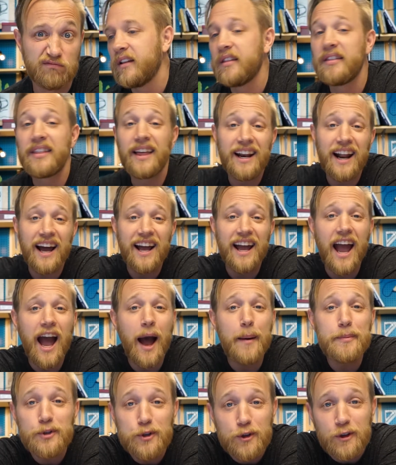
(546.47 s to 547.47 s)
Then I
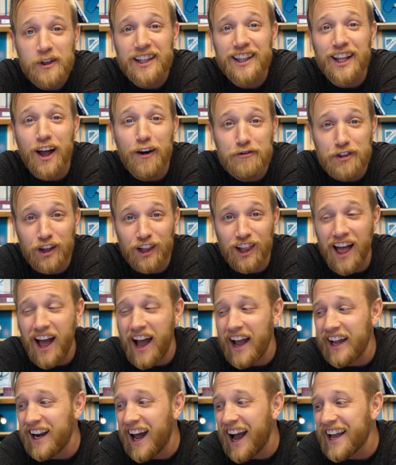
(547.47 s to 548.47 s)
absolutely love the
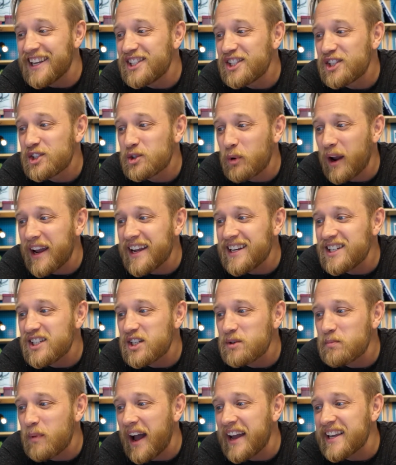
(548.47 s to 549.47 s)
line, I
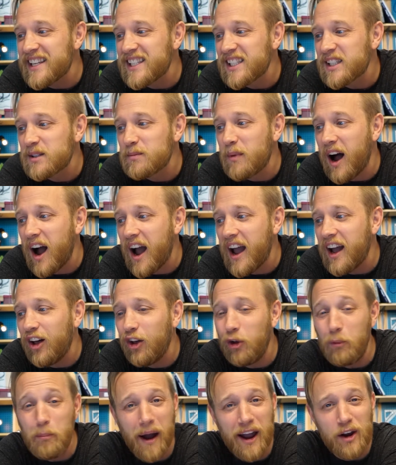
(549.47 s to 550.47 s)
straightened my
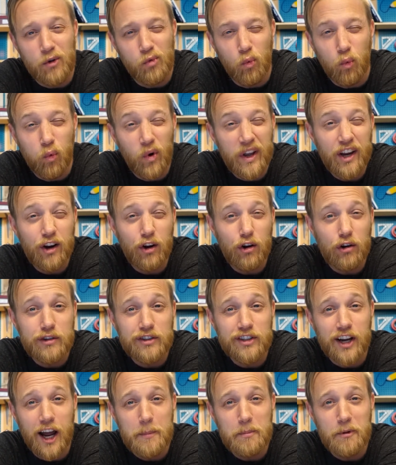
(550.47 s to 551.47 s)
smile, my weird
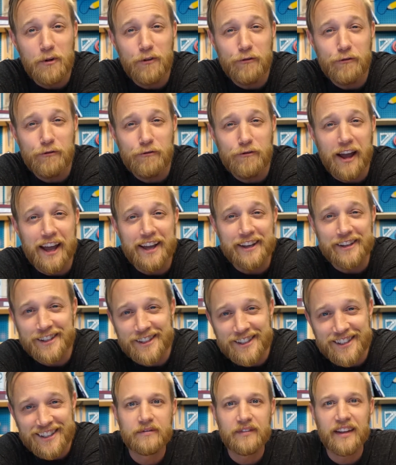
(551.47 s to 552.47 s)
type of
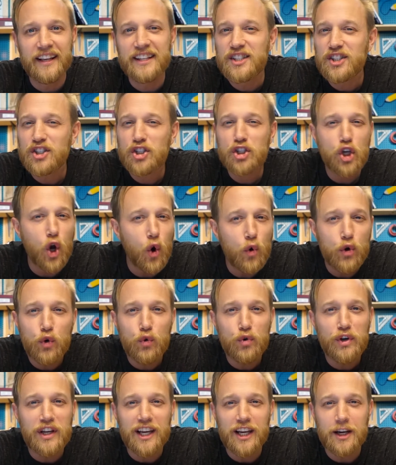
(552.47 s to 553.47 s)
face. It's so
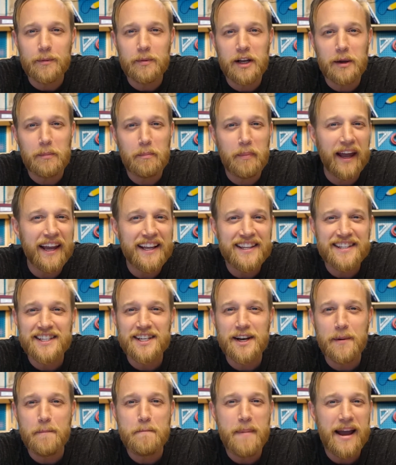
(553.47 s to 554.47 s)
unique, but it paints
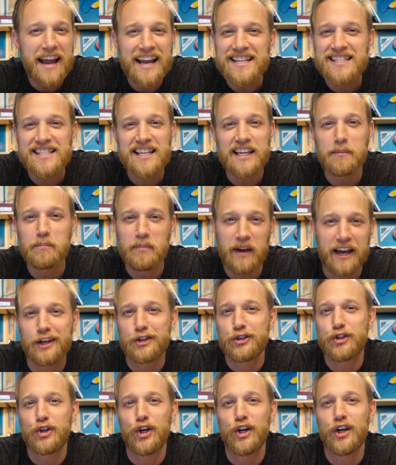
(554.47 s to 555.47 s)
an amazing
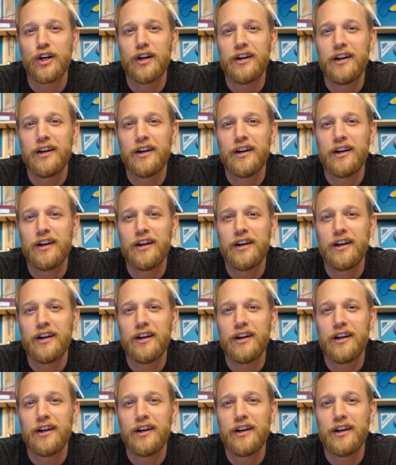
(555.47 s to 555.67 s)
picture.